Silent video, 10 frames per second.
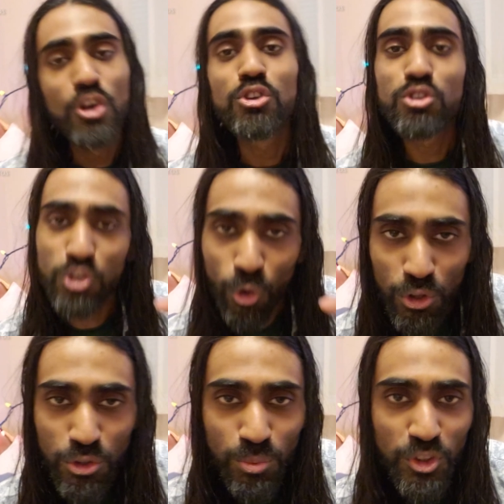
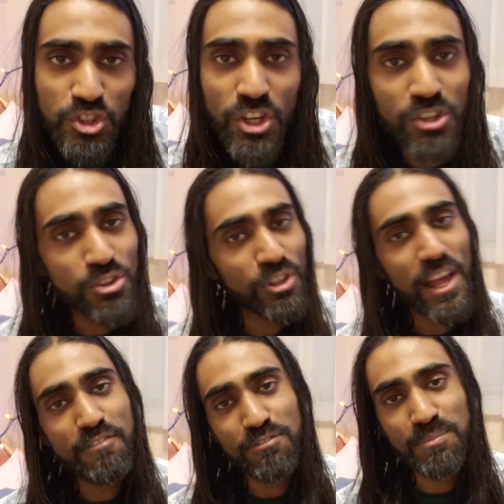Source will change your
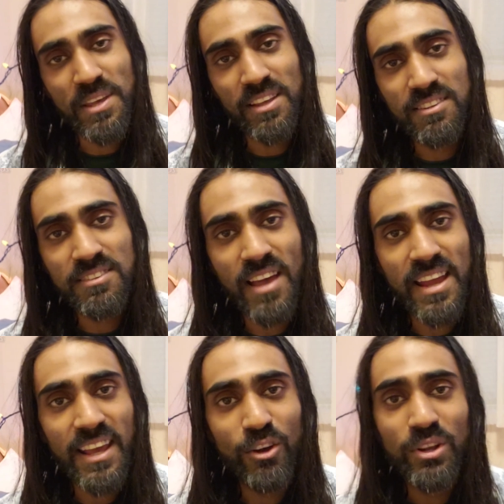life from the
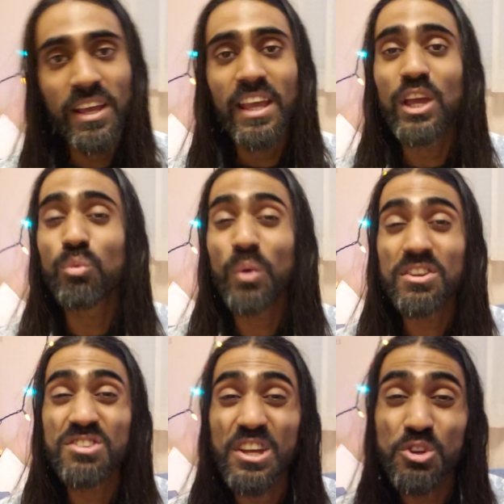inside out in
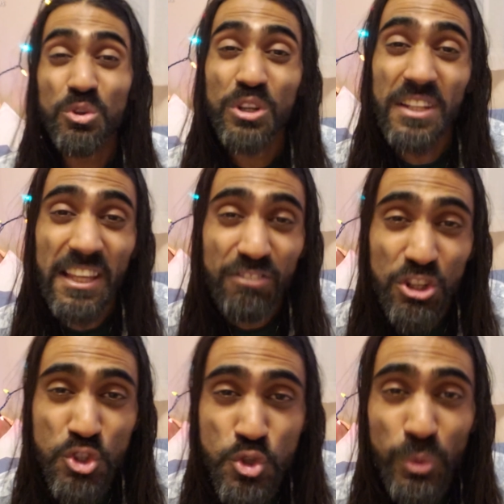ways that you couldn't
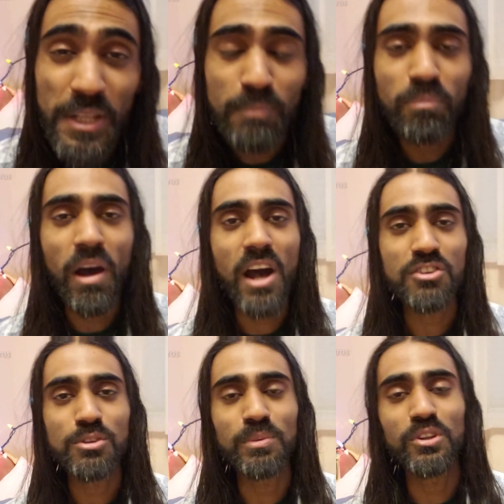even dream
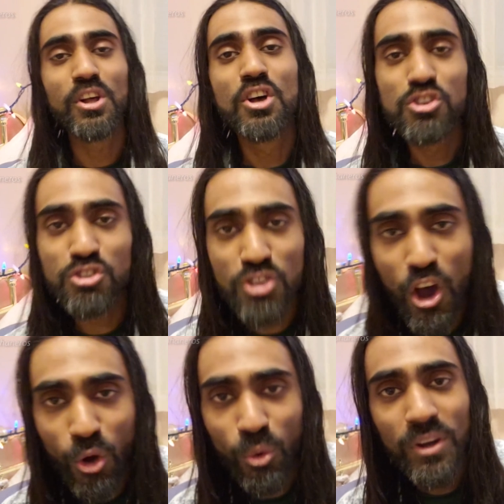possible.
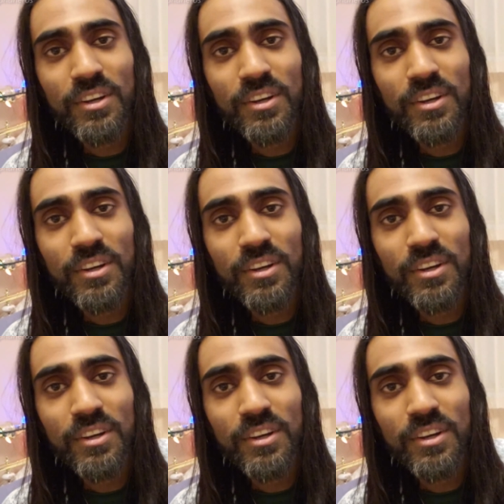So,